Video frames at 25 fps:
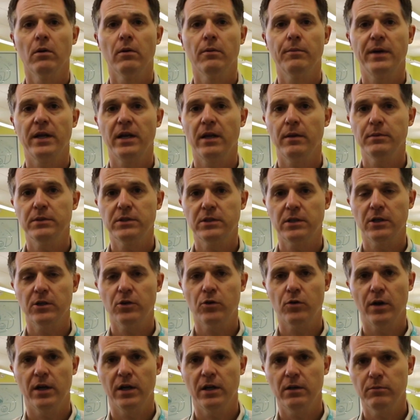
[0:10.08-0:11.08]
My name is Doug
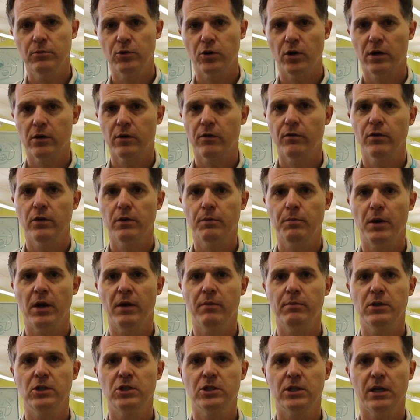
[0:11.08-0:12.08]
Crane, Director for the
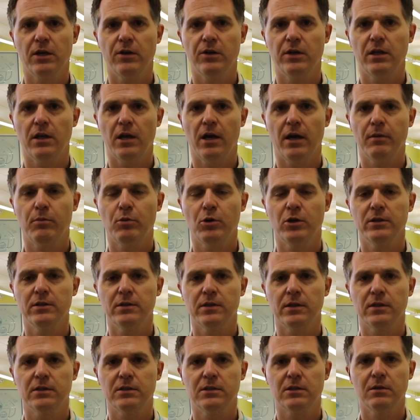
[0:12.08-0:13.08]
Palm Beach County Library
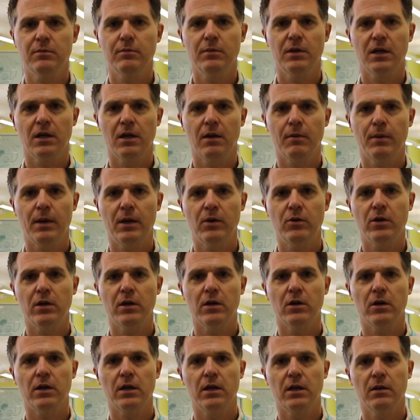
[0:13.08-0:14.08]
System, and I'm out
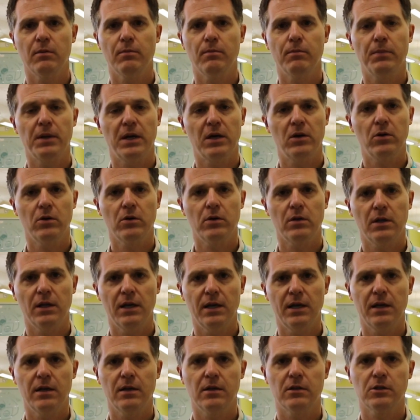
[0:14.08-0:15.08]
here in
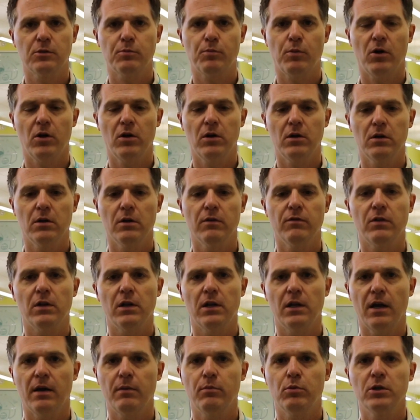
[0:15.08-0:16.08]
Glade as part of the
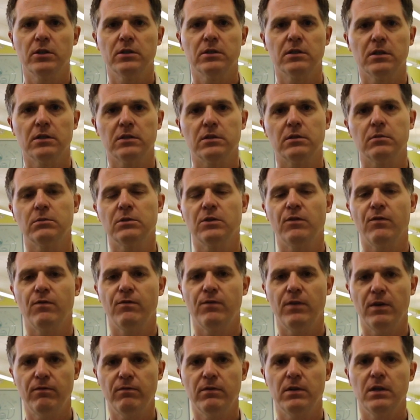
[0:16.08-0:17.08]
library system's
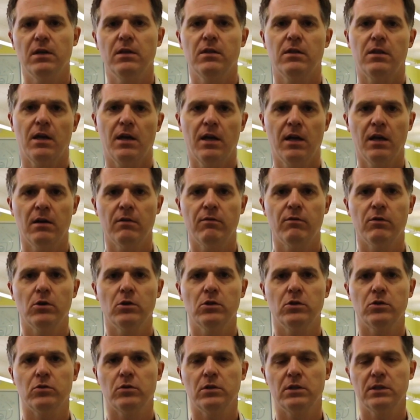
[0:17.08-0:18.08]
50th
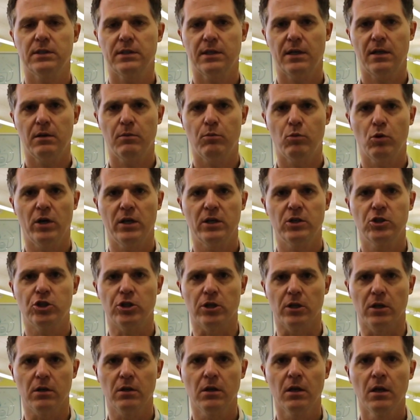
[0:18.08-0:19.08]
anniversary
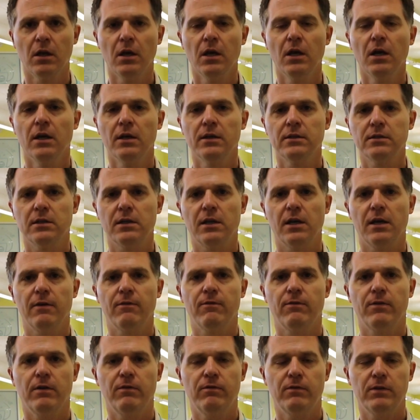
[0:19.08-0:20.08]
celebration. Today,
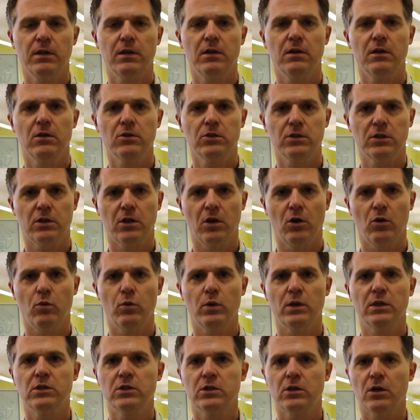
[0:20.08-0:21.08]
50 years ago,
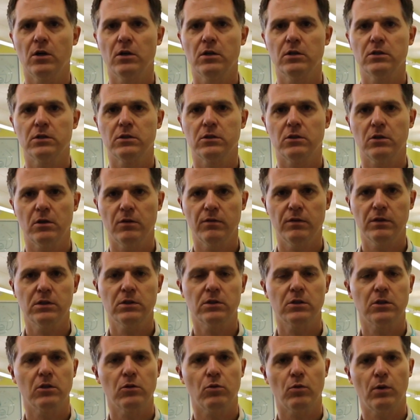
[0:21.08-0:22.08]
we started
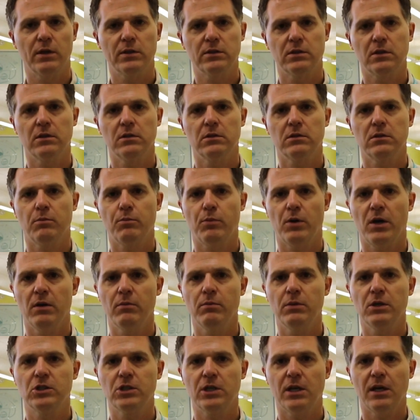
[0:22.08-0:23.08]
service to the residents of
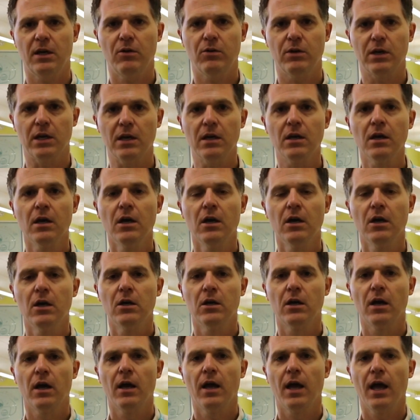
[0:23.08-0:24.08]
Palm Beach County,
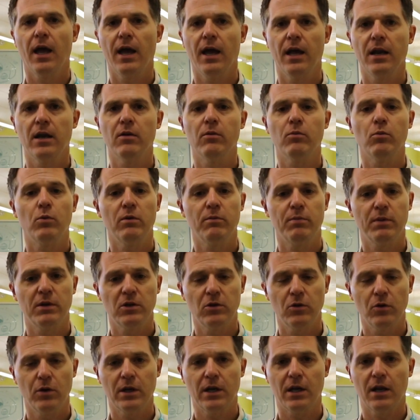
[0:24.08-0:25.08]
and we've been
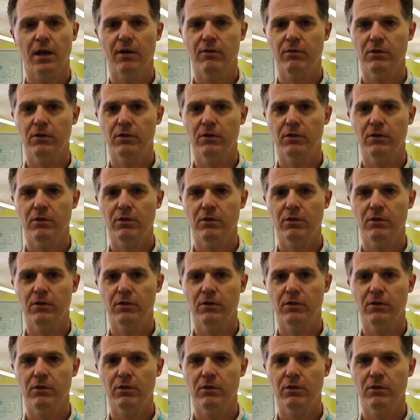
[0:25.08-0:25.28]
doing it